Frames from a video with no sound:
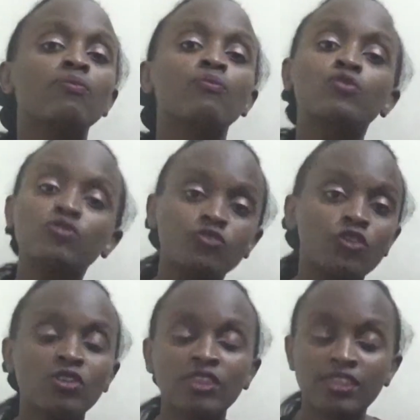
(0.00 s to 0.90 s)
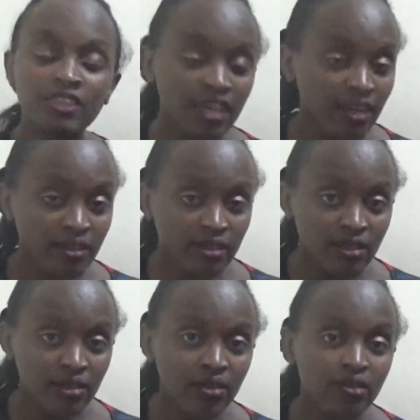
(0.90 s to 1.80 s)
put forth the
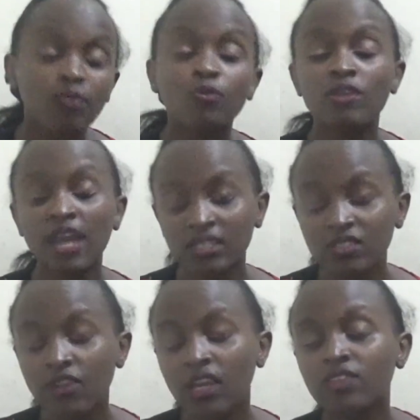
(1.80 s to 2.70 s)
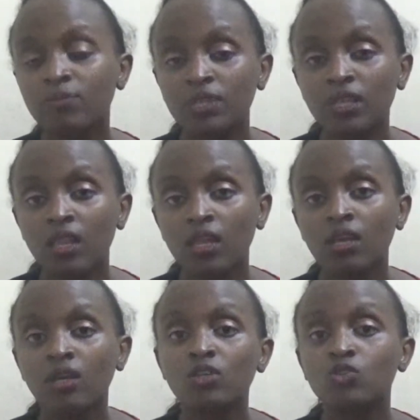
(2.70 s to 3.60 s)
Reproductive Health Bill
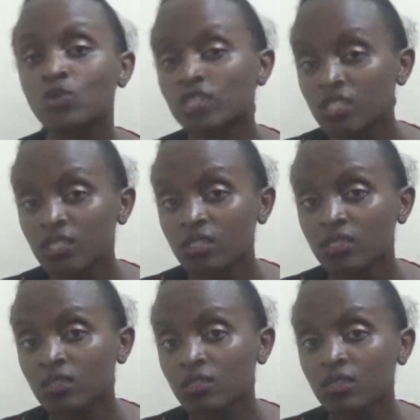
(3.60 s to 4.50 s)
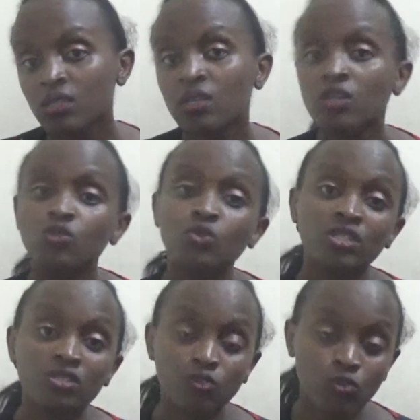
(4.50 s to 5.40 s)

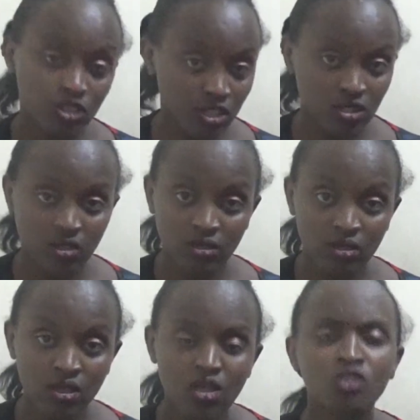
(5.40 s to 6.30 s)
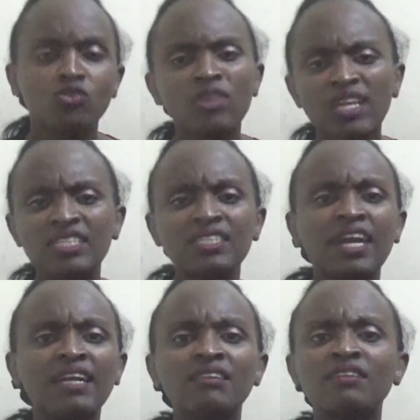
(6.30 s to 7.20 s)
2014, so that it
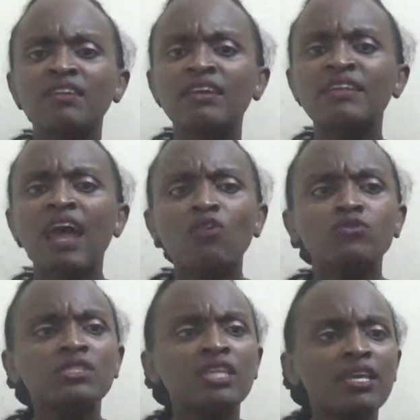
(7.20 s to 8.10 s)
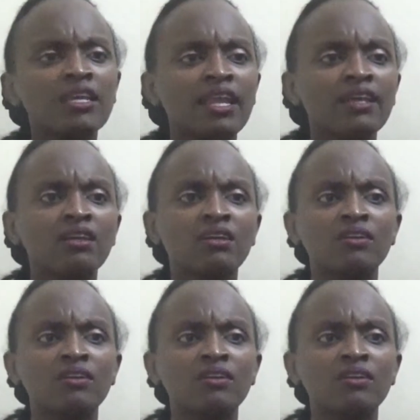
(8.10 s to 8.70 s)
can now say, like,